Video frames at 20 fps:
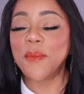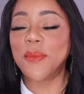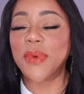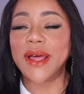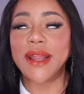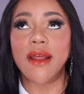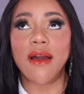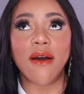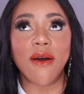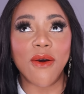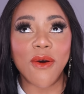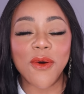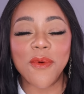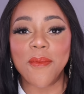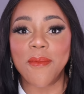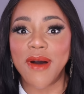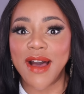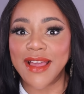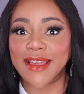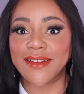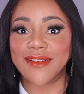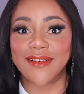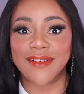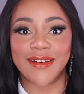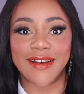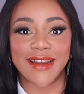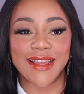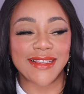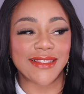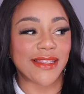but oh my
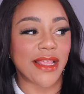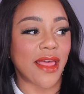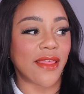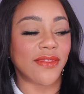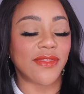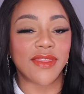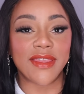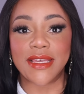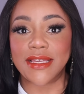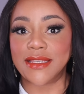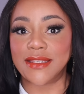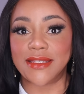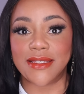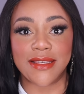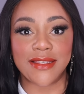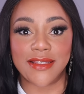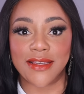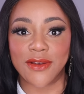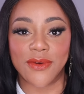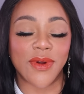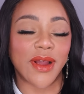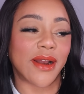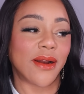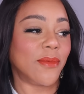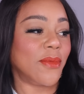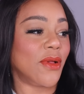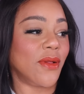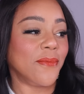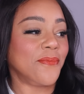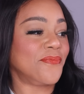goodness, this is
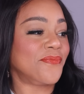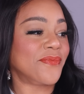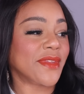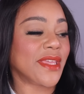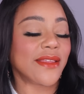incredible.